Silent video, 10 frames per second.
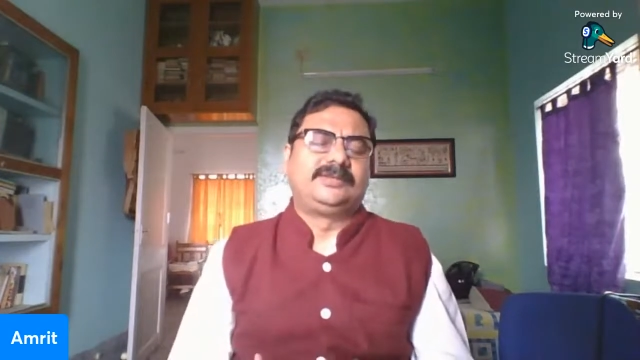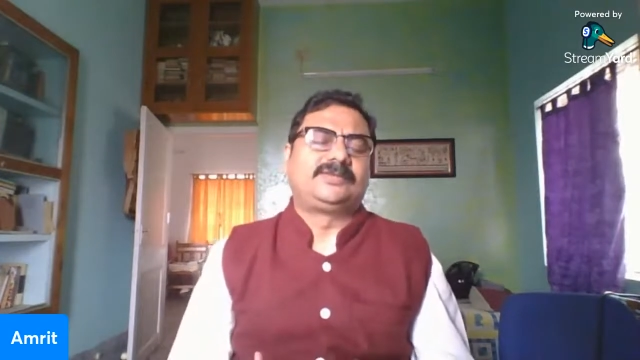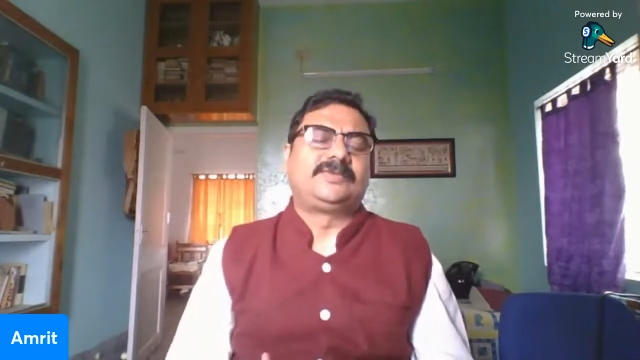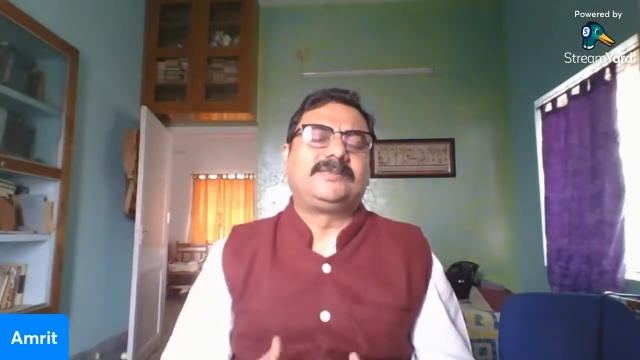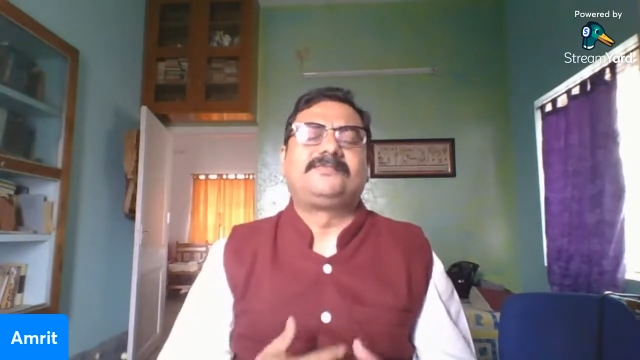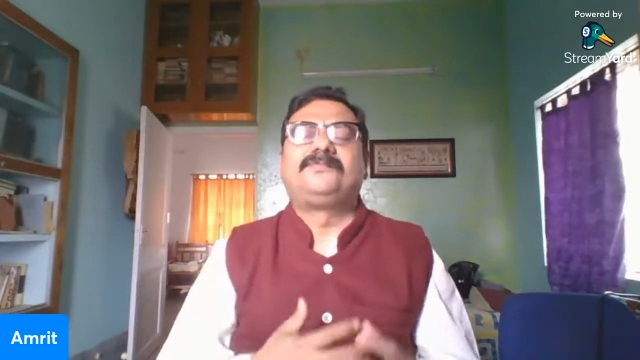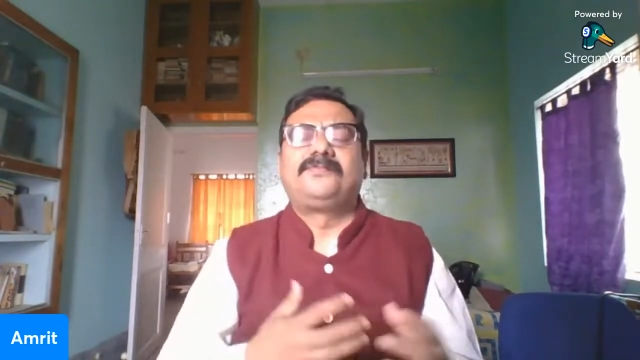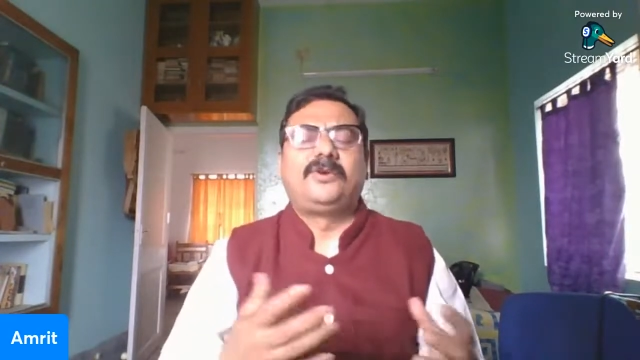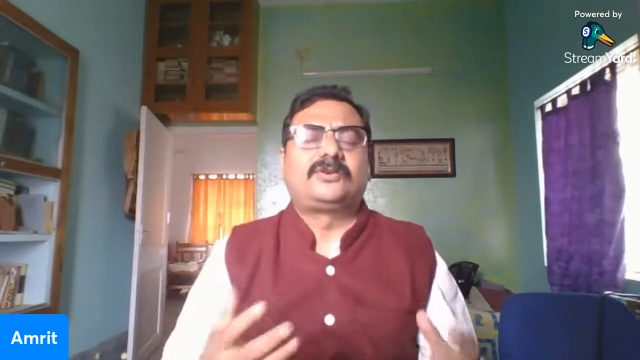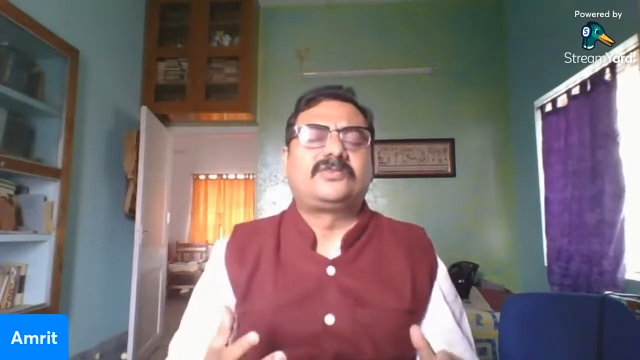So they've
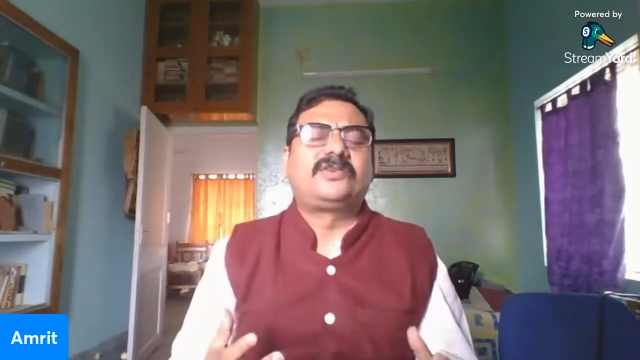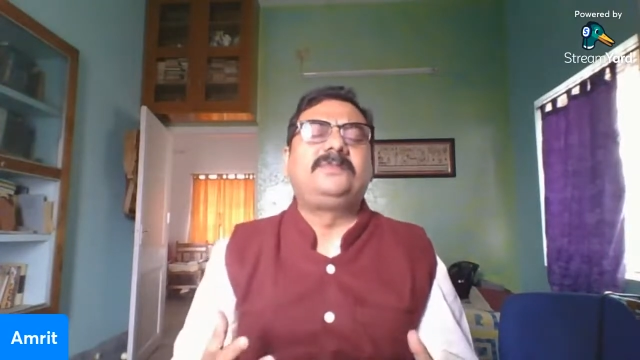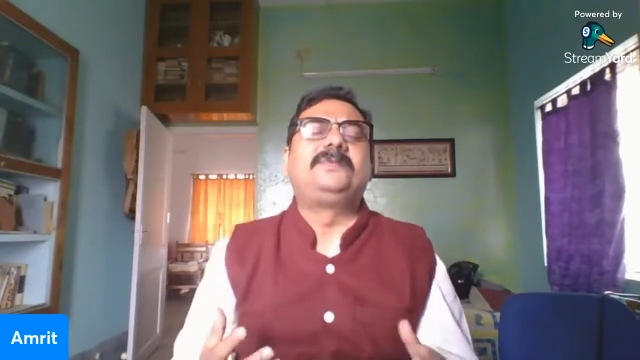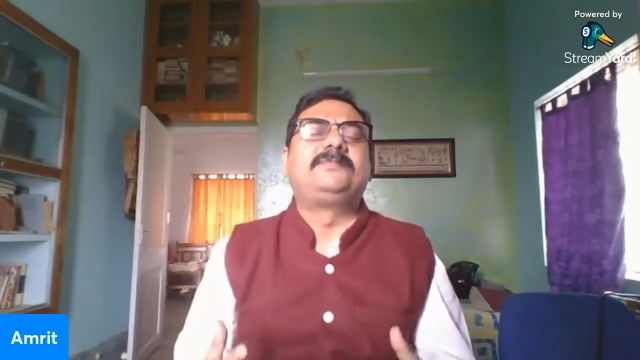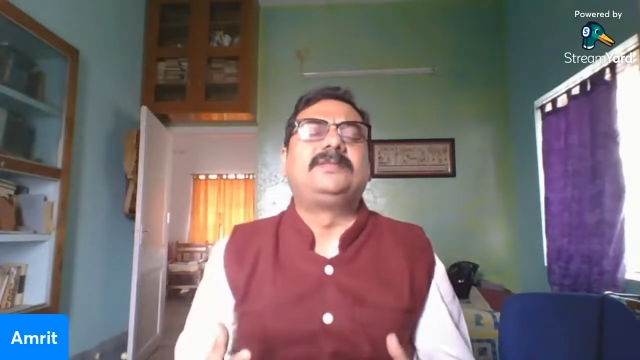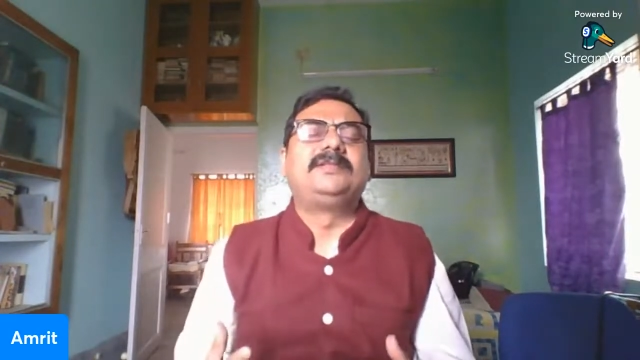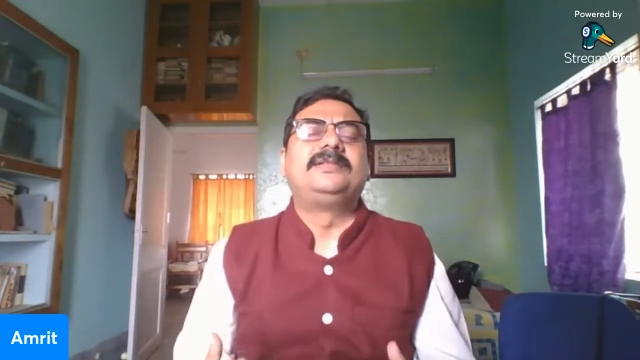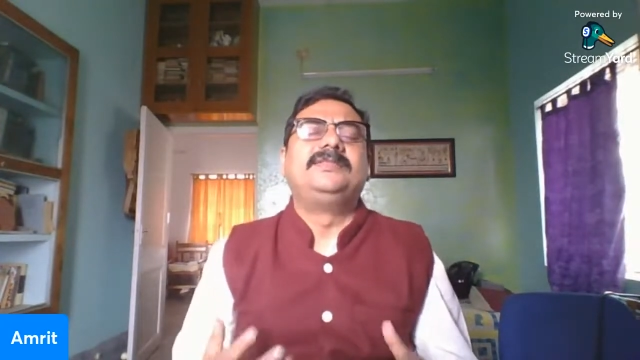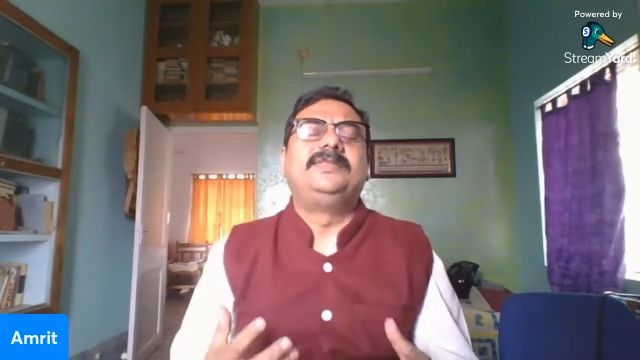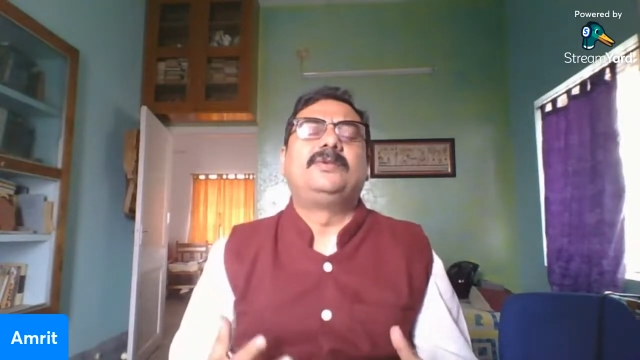got 3 people,
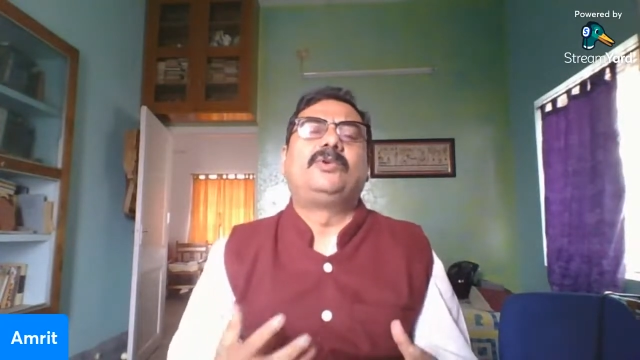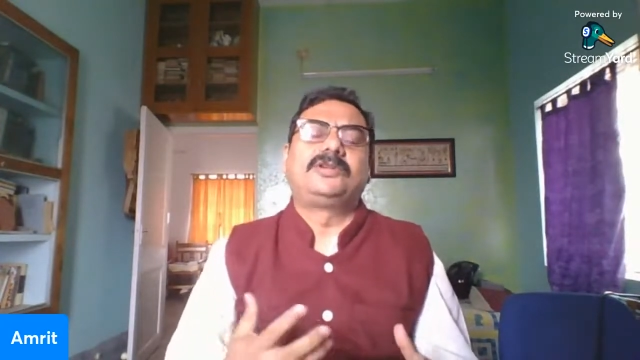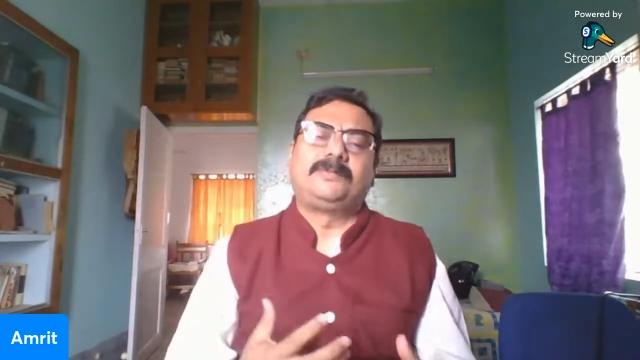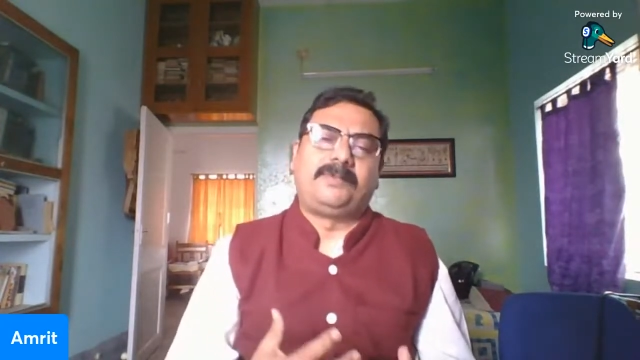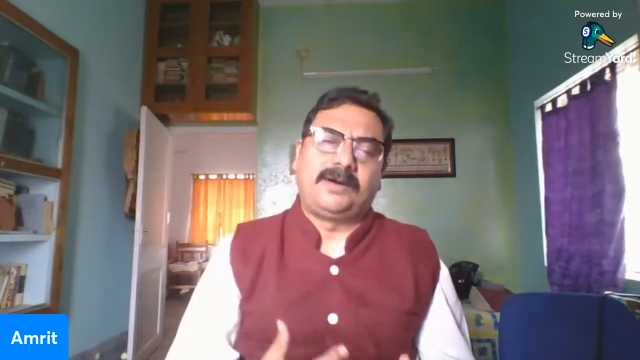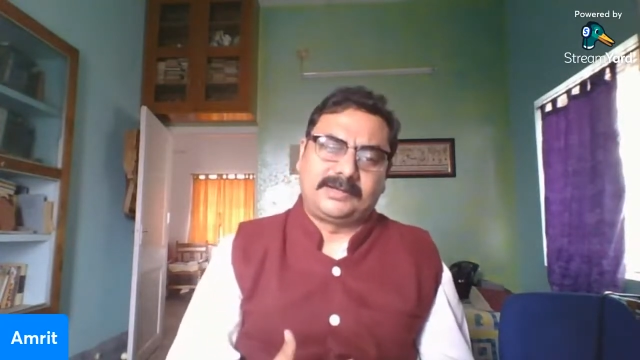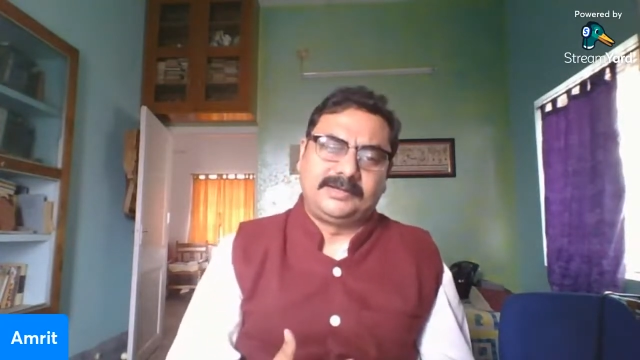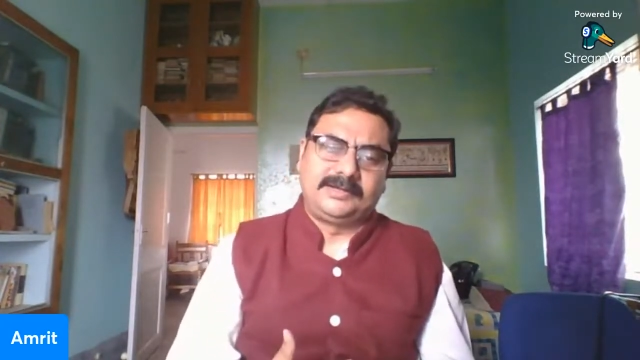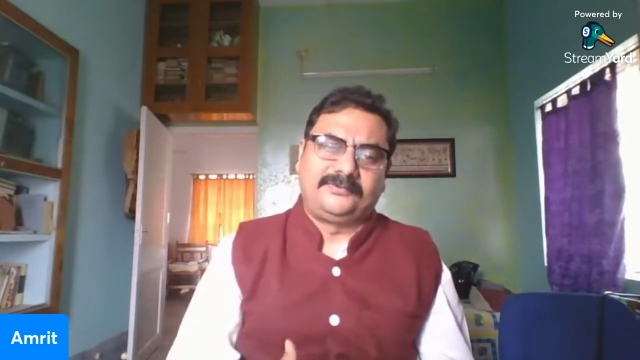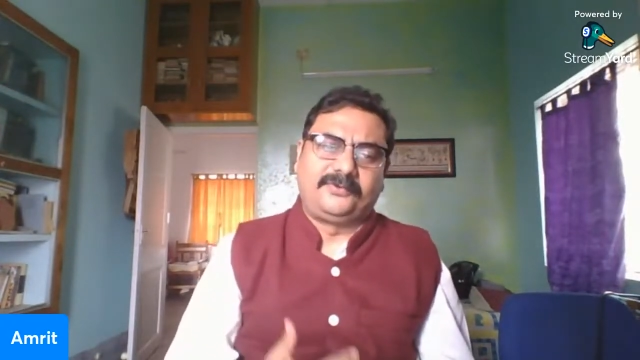they want a
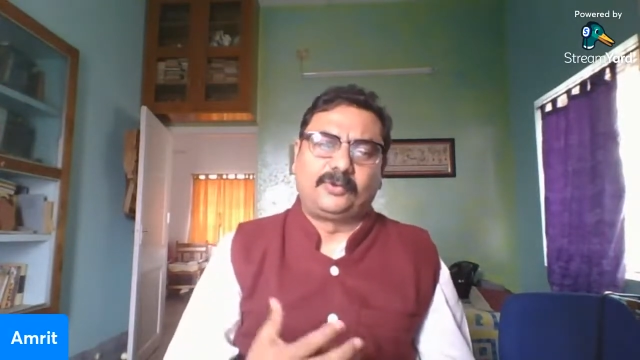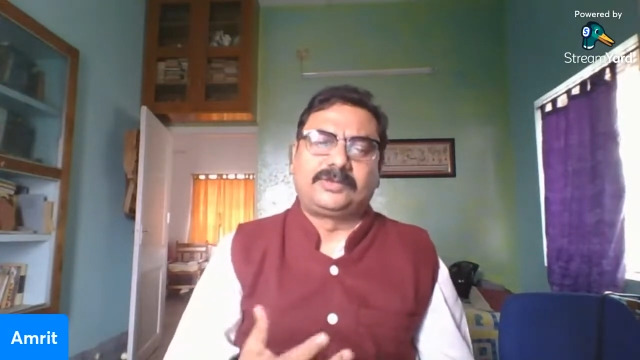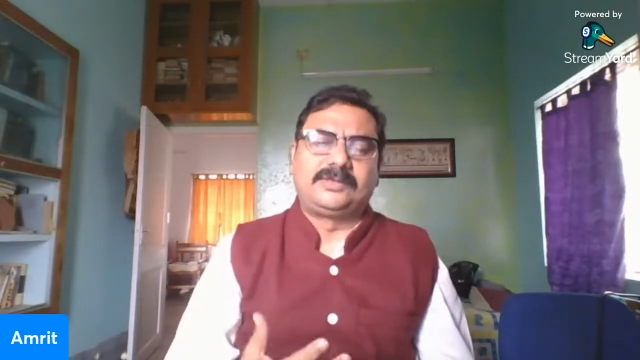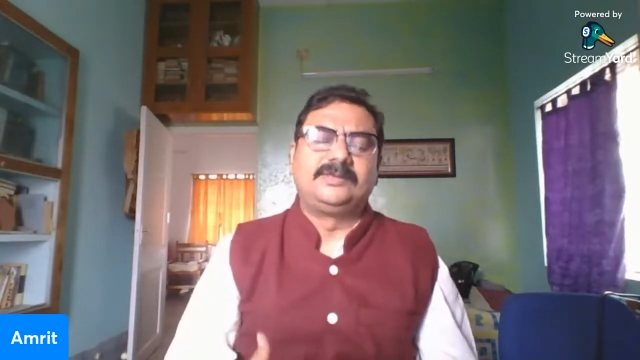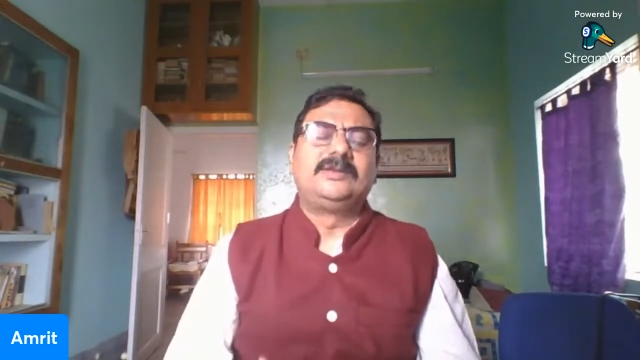partner, the 4th